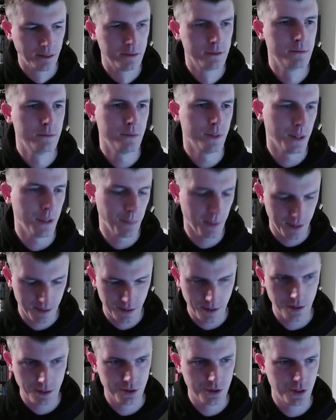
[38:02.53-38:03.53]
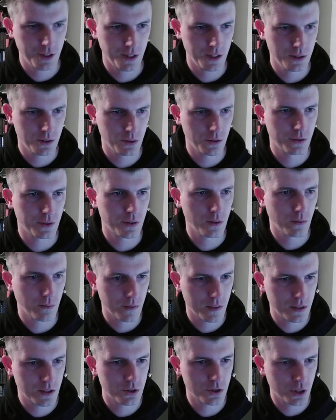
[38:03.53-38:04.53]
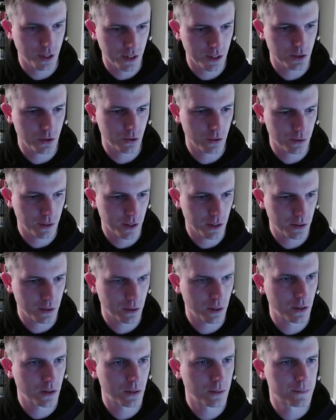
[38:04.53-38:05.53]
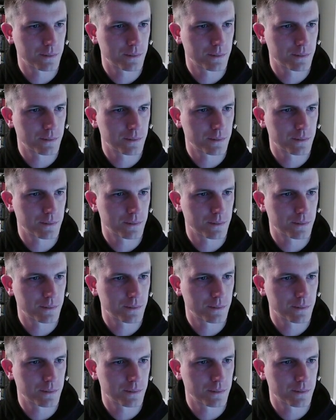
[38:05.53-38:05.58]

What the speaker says: We need to make this change over here though.